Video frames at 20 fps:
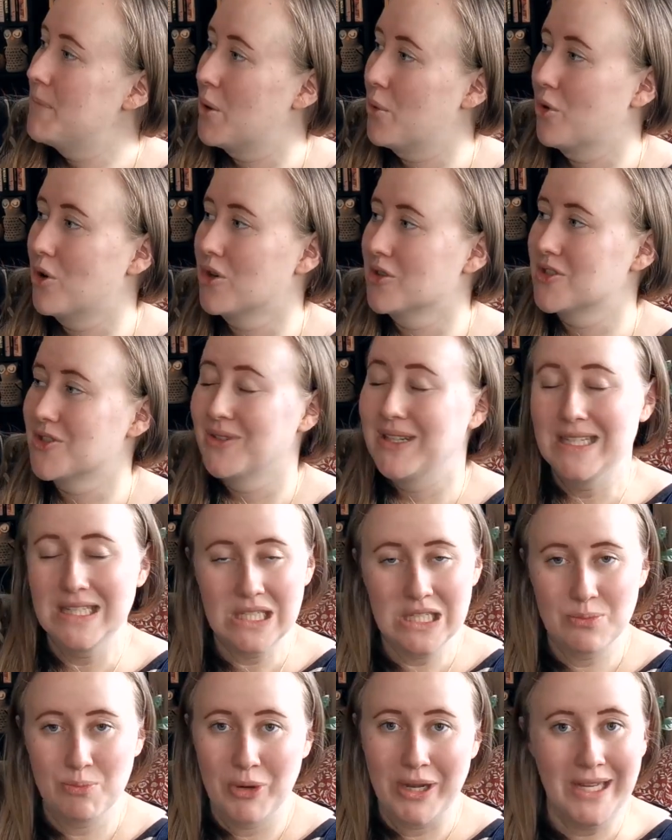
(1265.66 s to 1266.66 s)
but we're also
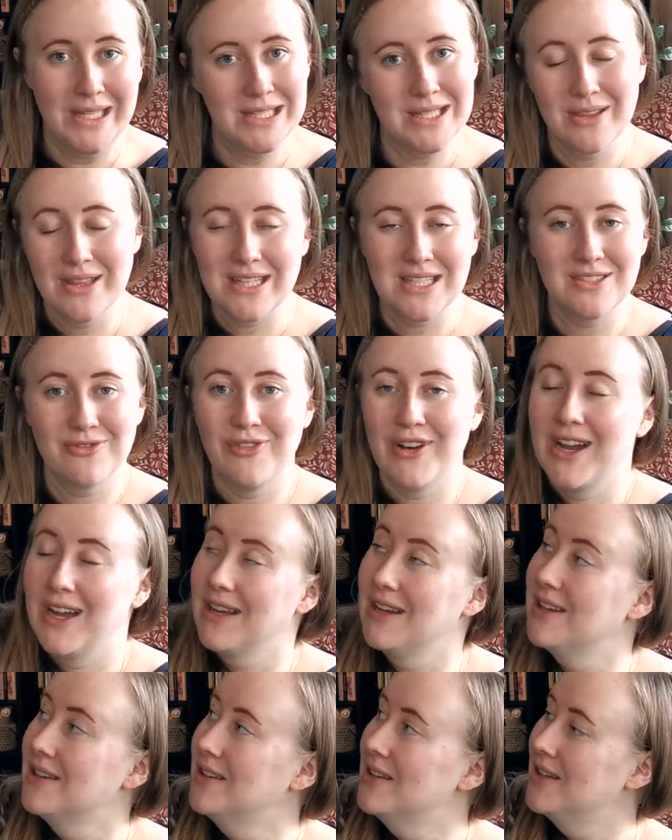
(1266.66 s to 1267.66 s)
into spring, so that's
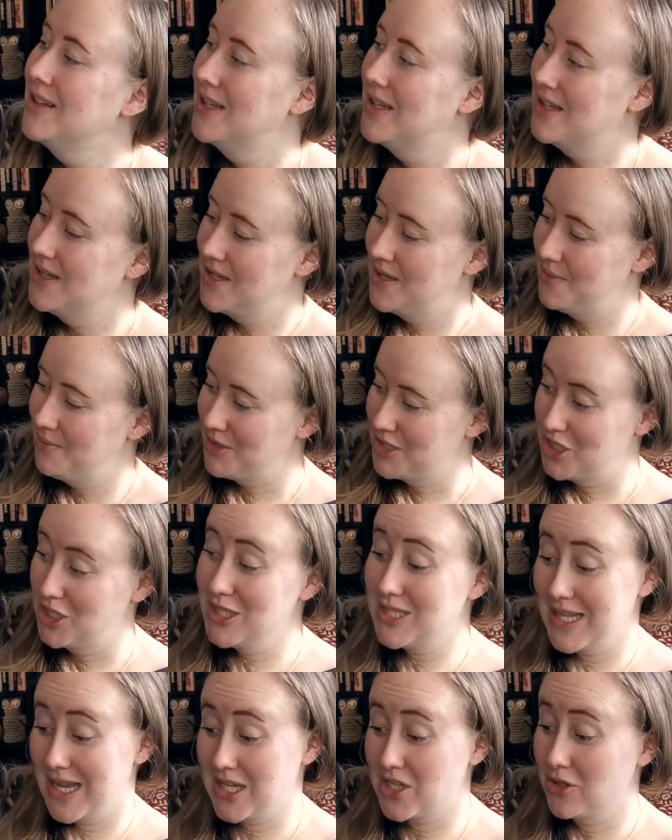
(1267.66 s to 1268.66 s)
fine. But
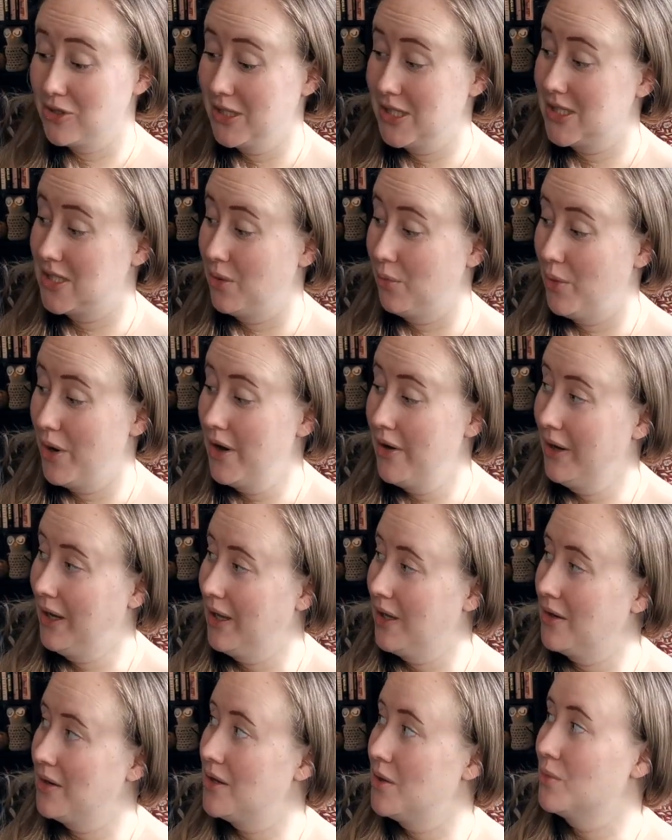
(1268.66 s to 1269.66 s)
she's actually still wearing
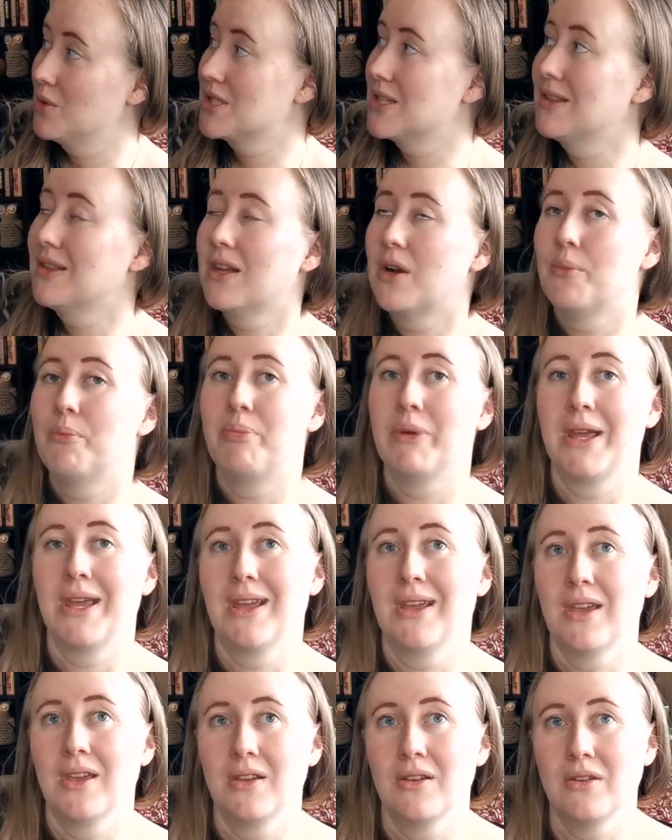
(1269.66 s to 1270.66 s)
it. It was a little
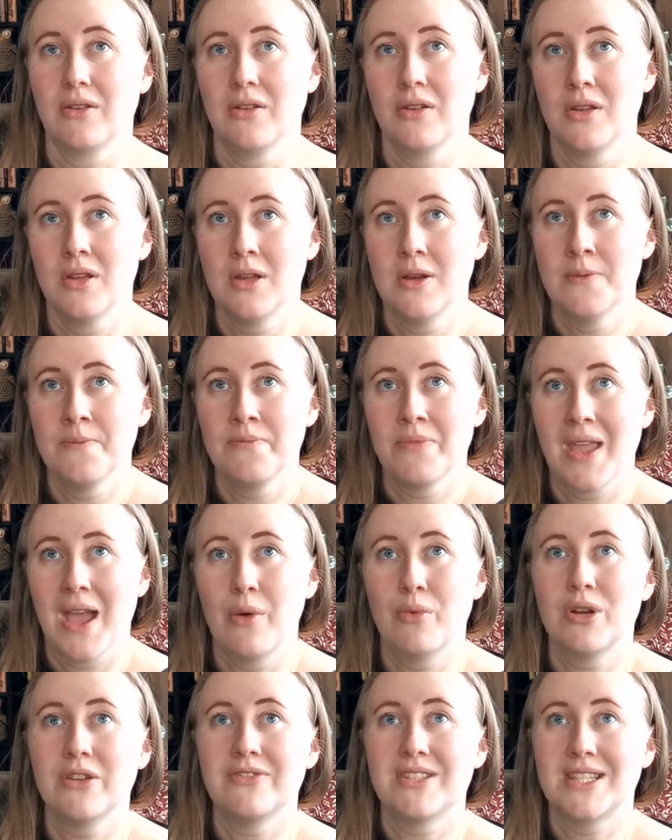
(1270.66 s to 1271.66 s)
big. I
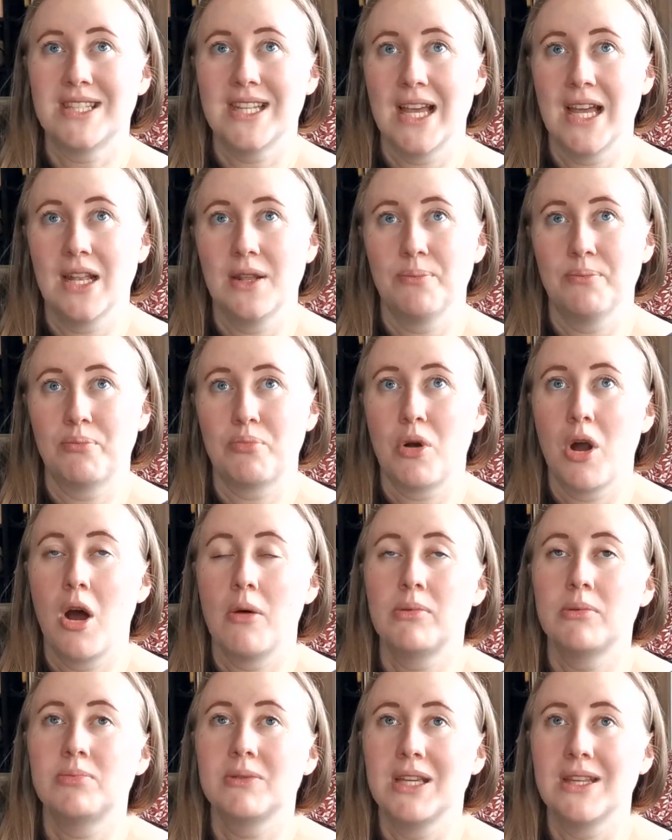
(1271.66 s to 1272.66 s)
would have said
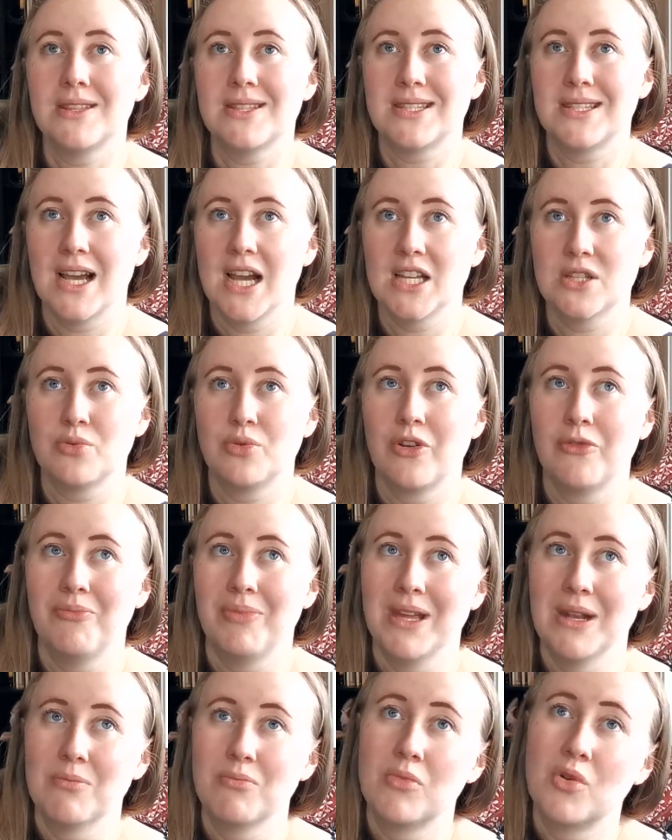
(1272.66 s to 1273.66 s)
probably the size would have
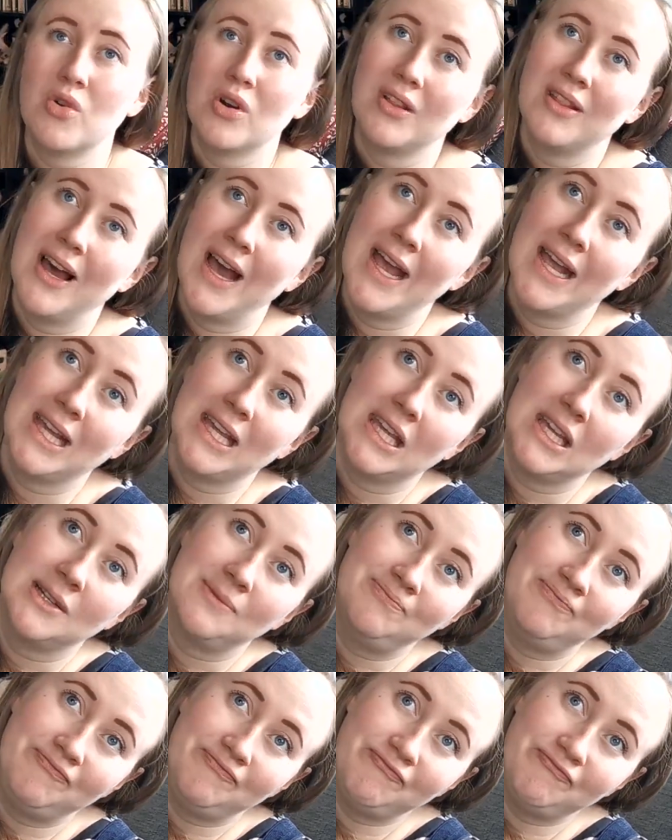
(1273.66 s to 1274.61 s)
been more like